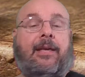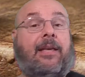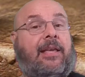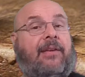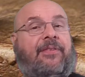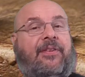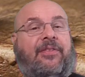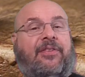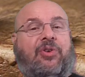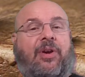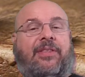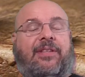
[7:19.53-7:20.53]
If you
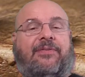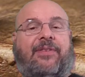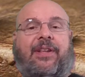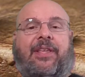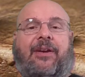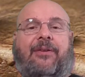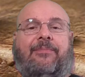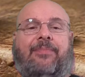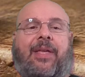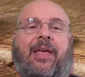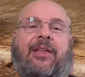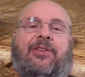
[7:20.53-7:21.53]
enjoyed this video,
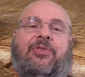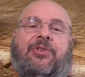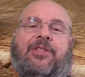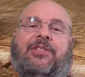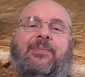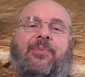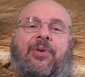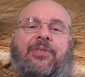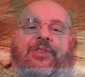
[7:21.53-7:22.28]
and you can support the